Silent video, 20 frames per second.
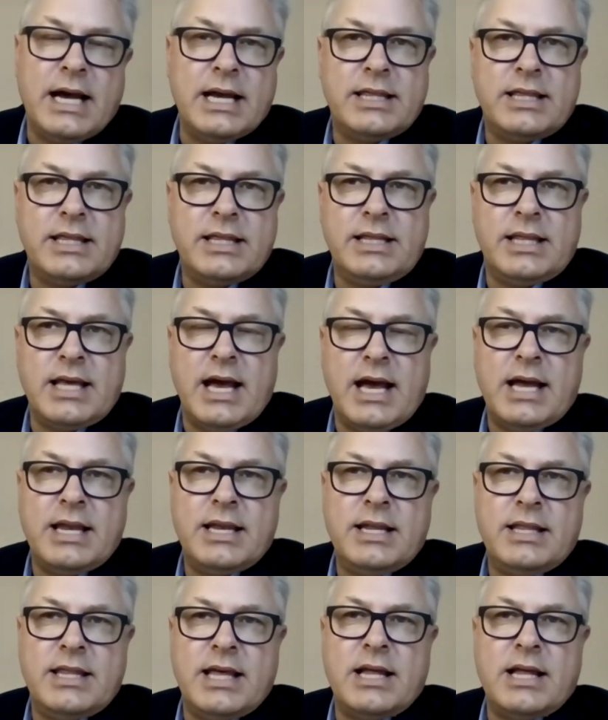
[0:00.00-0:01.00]
I think
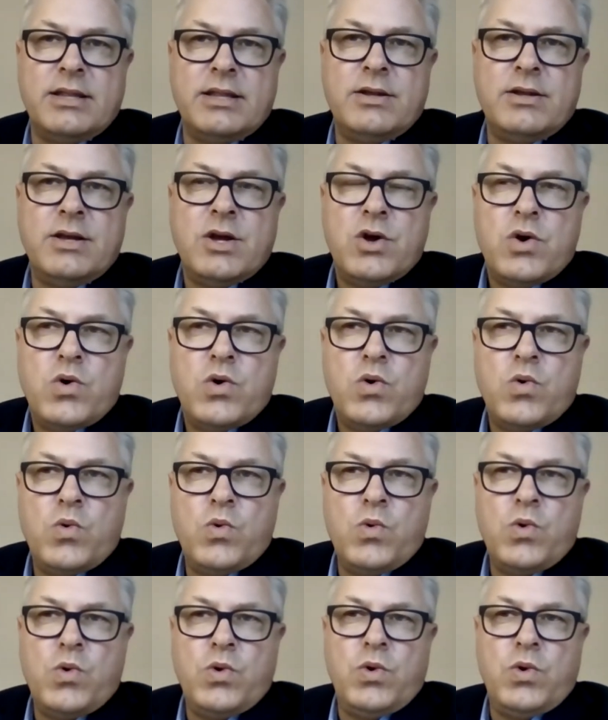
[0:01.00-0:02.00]
that that
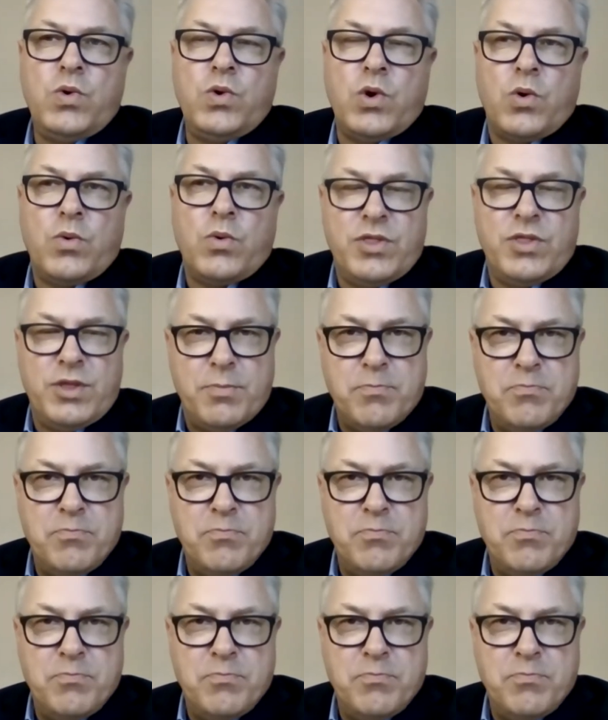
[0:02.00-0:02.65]
you know,